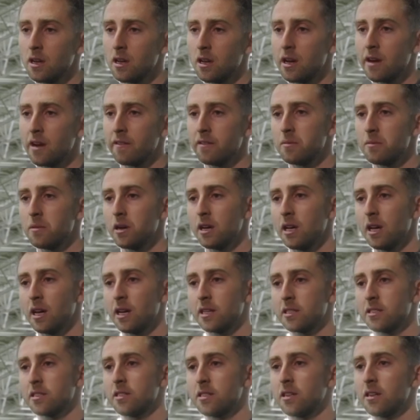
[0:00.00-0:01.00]
everybody
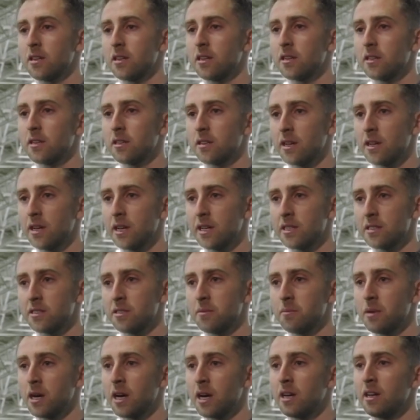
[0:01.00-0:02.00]
has
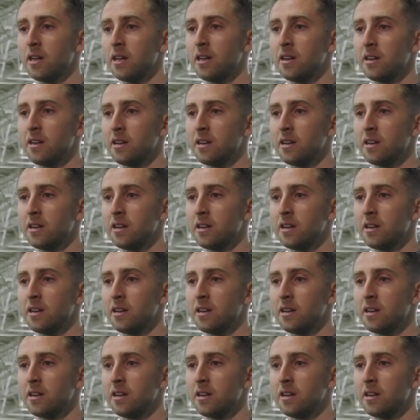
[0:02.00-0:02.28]
to buy in,